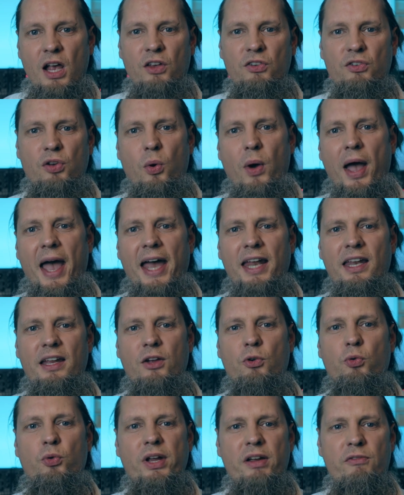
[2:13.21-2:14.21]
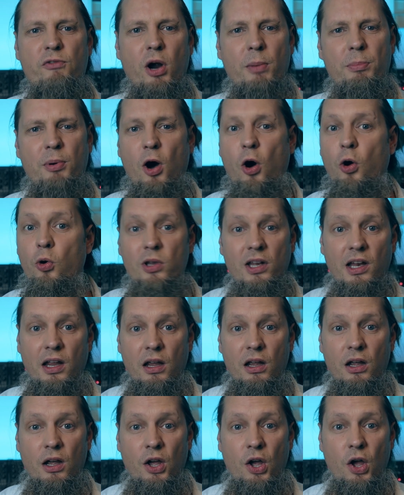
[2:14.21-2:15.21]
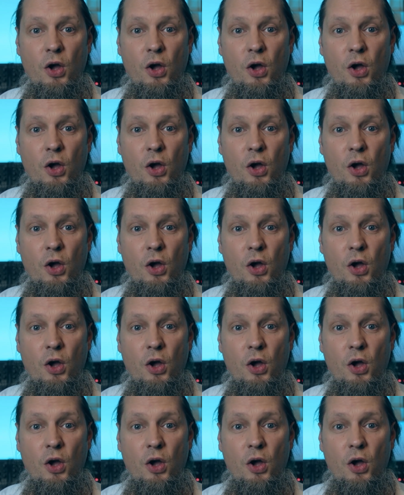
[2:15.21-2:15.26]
so adding reverb only